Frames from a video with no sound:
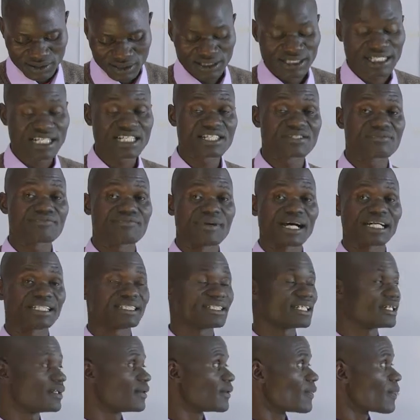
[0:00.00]
this
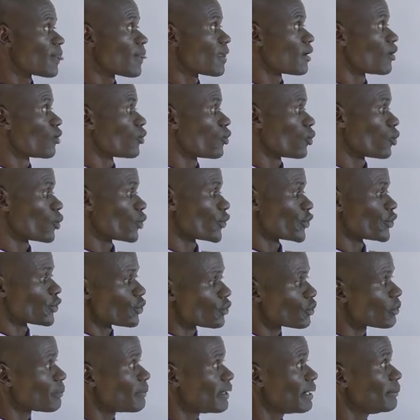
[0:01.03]
matter, you
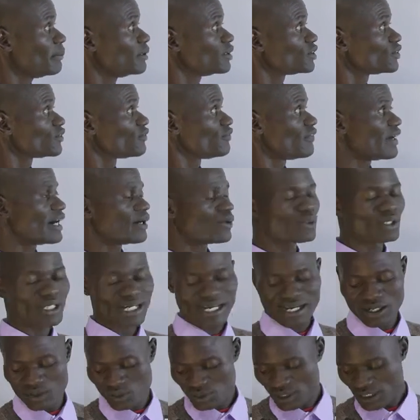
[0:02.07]
could be able to
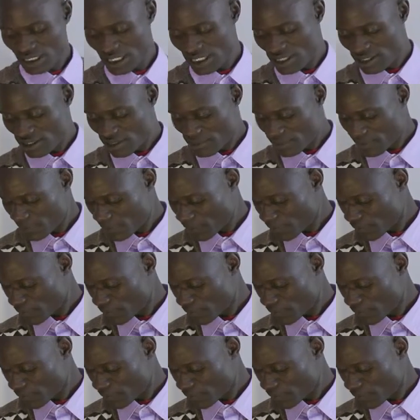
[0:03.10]
find out that